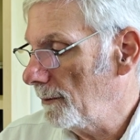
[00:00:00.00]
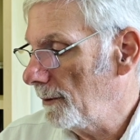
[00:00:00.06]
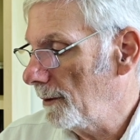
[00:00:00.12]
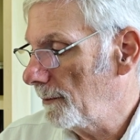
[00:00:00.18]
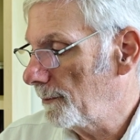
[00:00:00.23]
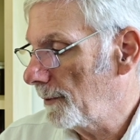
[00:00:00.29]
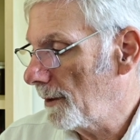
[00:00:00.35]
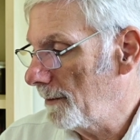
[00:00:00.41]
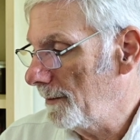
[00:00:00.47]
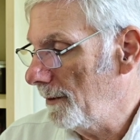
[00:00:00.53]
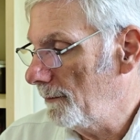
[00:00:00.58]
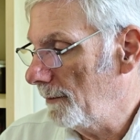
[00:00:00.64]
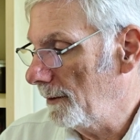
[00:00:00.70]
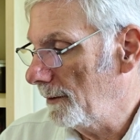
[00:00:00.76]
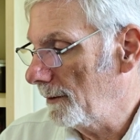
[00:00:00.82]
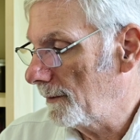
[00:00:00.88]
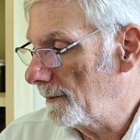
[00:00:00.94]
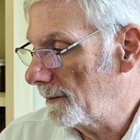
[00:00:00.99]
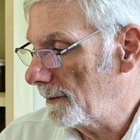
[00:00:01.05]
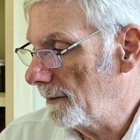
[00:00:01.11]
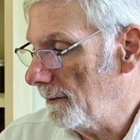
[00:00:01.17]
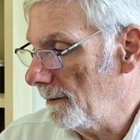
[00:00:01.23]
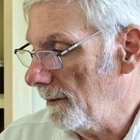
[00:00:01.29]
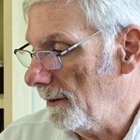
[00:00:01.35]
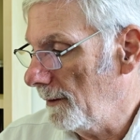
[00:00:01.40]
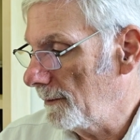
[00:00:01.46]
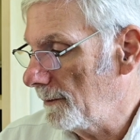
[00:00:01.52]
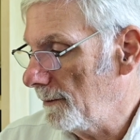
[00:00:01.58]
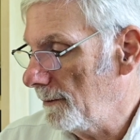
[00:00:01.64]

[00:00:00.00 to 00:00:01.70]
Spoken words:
you probably wouldn't consider this.